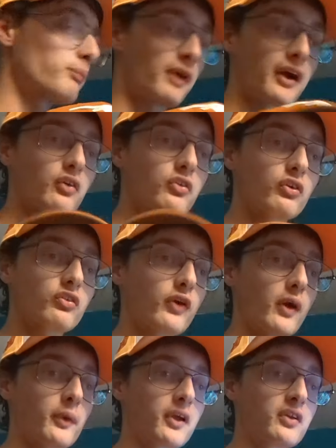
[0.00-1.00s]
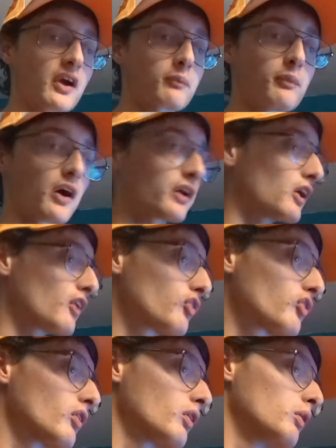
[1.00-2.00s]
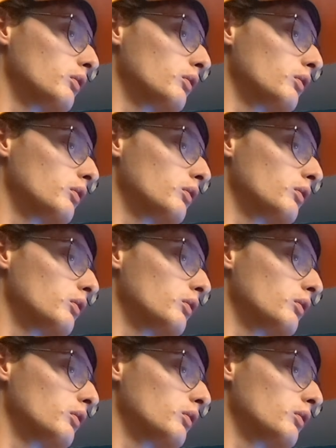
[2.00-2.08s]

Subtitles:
Prayers to his family, Dick Butkus,